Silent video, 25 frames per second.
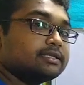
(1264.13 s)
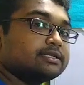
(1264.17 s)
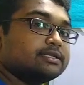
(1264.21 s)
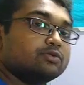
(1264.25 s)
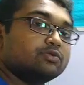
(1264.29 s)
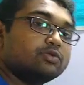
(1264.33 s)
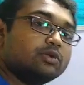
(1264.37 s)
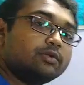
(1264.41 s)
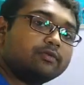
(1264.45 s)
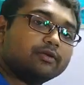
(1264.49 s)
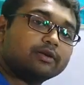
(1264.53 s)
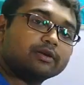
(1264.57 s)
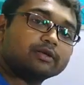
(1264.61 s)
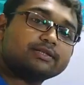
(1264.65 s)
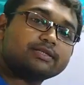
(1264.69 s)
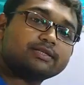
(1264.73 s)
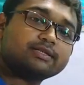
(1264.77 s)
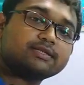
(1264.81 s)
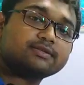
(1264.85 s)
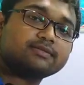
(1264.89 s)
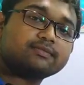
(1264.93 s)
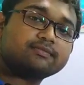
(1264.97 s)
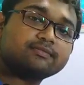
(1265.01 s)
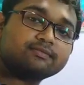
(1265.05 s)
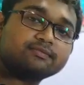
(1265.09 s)
this
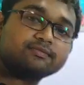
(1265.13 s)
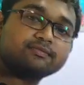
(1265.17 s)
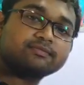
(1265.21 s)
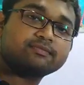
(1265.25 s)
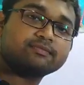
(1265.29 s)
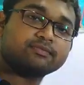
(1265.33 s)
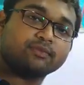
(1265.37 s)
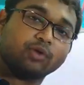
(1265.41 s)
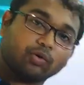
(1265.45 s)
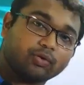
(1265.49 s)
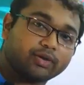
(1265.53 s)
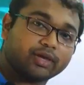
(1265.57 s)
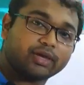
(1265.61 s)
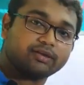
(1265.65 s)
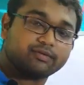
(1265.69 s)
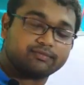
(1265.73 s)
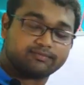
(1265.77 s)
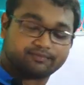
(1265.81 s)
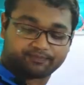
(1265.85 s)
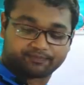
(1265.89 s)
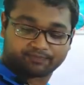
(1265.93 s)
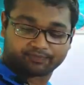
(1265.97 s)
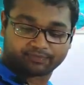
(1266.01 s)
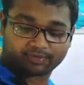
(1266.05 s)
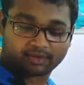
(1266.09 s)
universe. Okay?
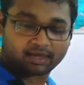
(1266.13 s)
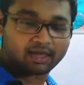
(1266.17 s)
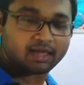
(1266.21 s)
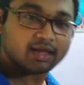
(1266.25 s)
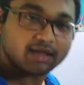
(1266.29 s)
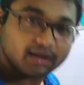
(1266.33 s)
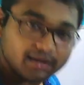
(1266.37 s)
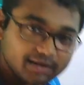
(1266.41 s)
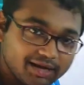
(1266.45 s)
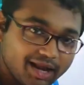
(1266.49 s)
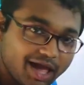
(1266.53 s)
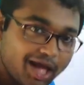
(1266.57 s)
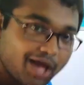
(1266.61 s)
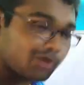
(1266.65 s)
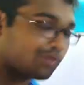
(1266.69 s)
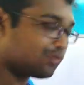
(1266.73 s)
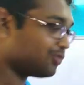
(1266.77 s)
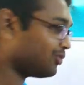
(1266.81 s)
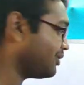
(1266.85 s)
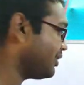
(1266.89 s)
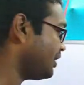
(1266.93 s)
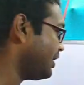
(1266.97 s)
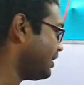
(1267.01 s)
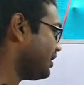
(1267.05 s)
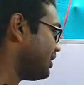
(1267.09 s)

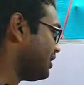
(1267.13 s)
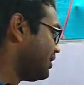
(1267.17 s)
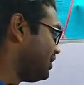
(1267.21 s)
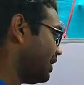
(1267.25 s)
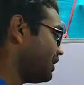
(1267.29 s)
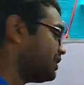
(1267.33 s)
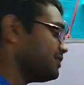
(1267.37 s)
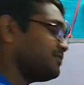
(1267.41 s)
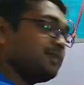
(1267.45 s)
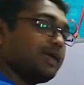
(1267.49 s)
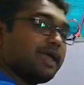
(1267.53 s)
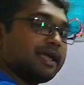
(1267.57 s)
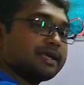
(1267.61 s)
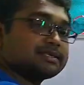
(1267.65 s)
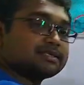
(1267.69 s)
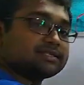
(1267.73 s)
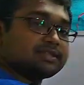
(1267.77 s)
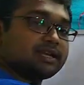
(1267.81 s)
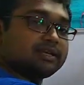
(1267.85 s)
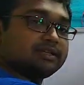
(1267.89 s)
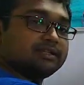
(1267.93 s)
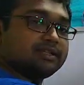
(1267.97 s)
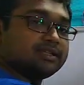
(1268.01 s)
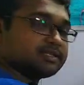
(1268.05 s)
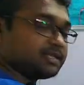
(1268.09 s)
Now, let me
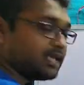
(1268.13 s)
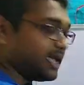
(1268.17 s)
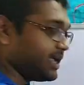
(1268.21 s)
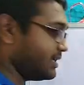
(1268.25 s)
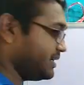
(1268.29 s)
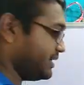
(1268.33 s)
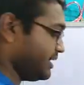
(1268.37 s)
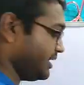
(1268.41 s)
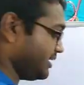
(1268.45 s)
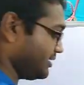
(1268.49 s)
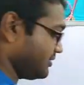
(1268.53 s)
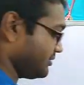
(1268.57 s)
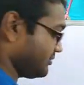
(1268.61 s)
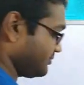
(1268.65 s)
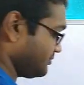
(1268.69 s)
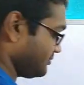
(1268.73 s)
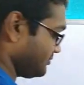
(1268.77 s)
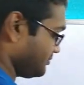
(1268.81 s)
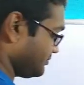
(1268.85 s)
extend this idea